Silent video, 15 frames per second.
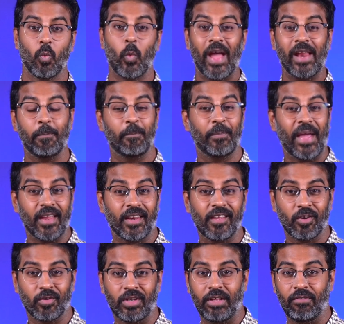While pairing
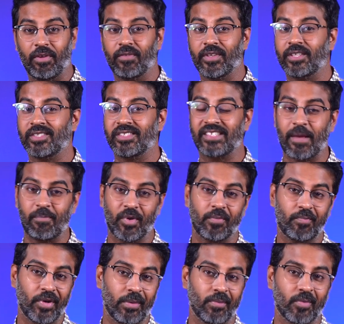your TV with a
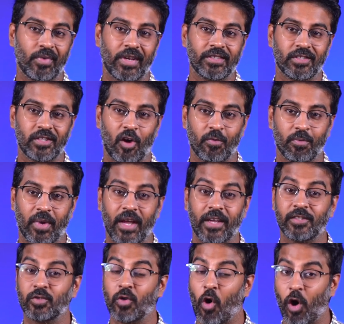separate premium range soundbar
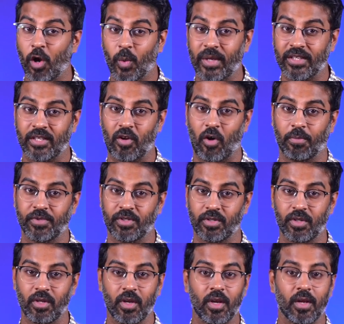is always an
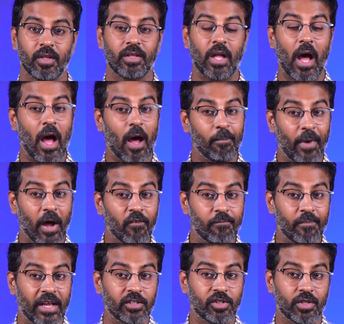option, the above
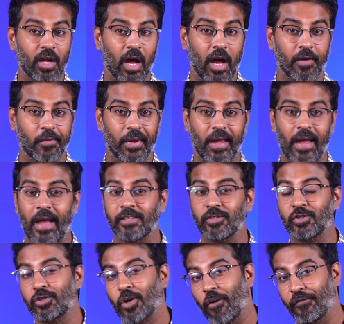mentioned hardware and
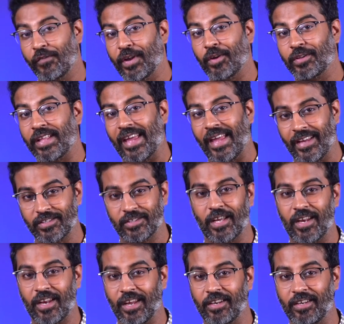software on the
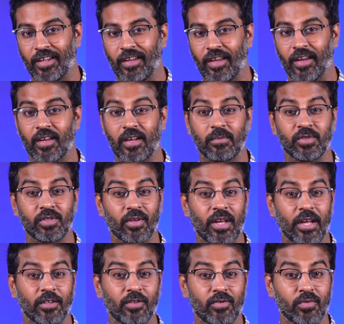XR80K comes
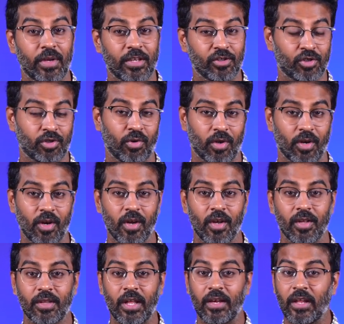together to ensure
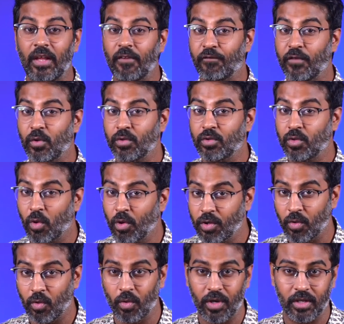that if you
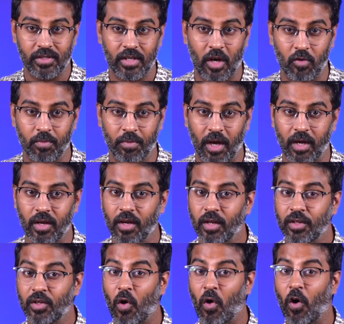don't own a soundbar,
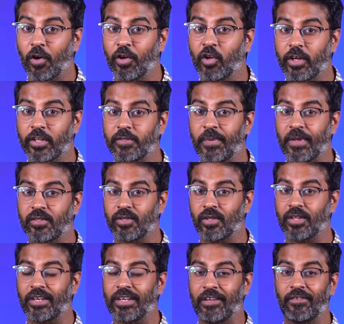the audio experience on
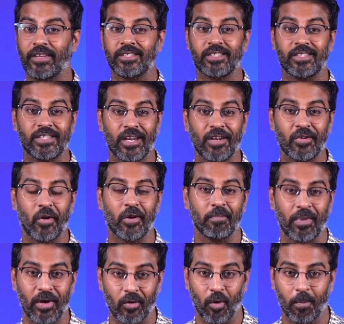the TV is still not
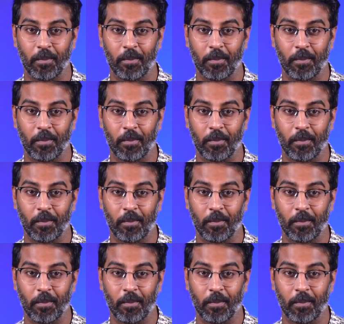below